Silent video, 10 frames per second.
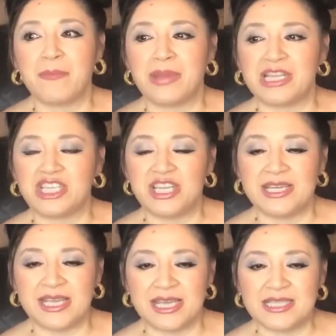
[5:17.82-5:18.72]
but she
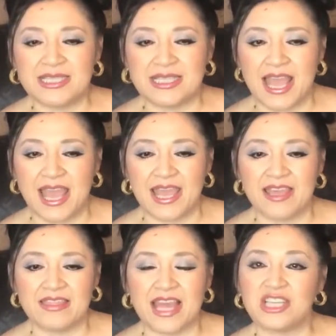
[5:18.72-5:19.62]
did
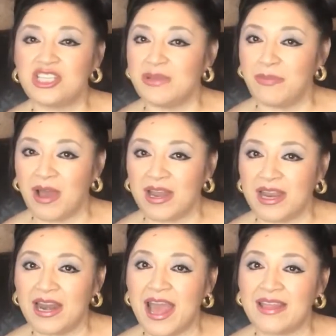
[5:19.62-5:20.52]
say that she bought
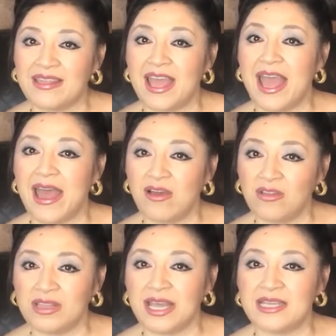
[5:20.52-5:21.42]
it at the
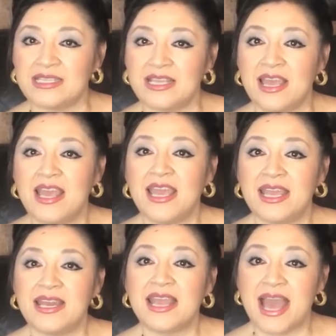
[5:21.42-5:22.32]
outlet
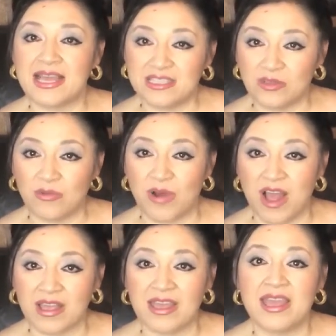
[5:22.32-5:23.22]
in Castle
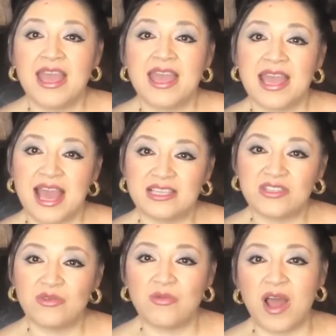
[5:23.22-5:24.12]
Rock.
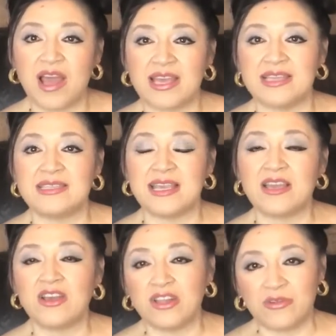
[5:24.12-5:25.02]
Castle Rock is in
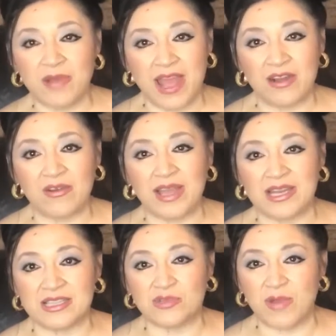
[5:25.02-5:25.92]
Colorado and
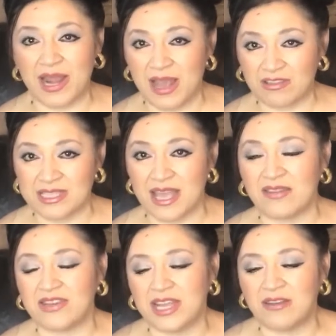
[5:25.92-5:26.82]
it's right outside
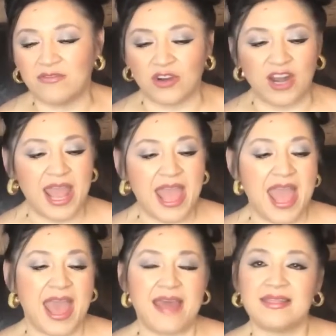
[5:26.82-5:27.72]
of Denver.
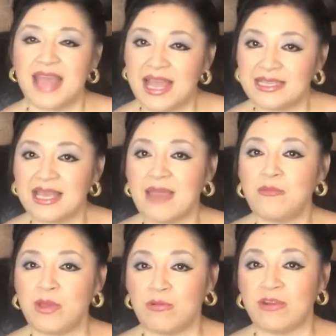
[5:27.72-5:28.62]
At that
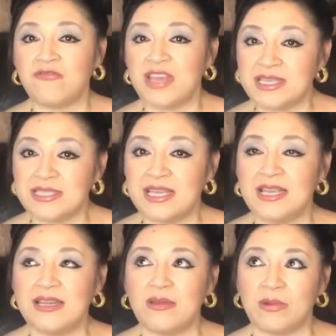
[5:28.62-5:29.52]
time we were
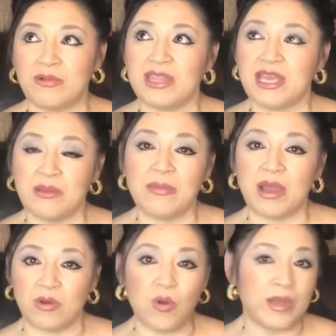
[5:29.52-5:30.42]
thinking
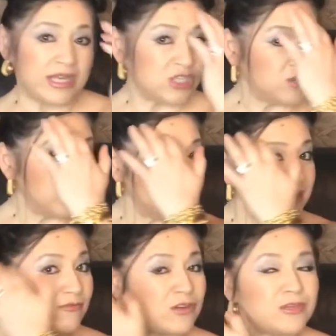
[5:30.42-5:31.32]
about going to
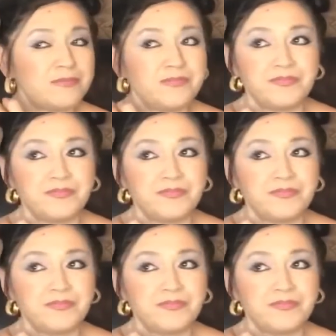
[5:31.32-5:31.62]
Denver.